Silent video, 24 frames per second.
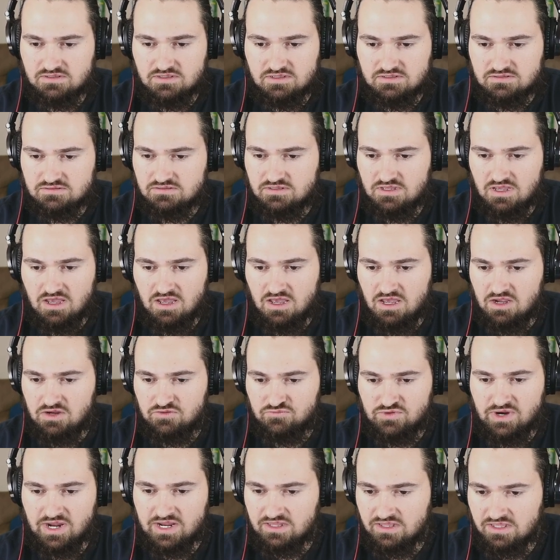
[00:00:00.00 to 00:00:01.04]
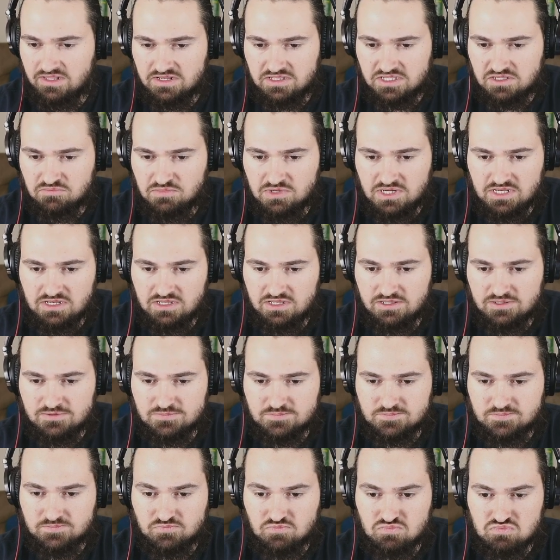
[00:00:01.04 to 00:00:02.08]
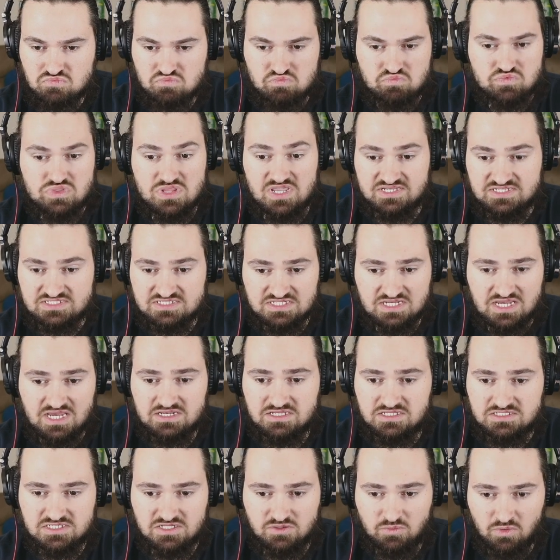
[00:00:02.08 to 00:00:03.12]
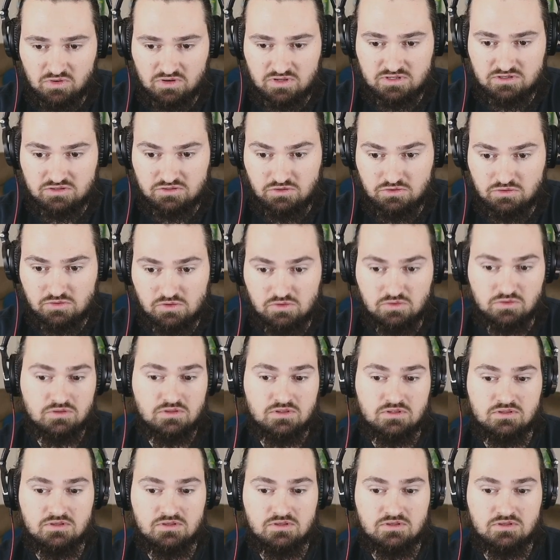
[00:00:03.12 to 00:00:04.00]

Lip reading: right-leaning comedian, a scientist at work at Google,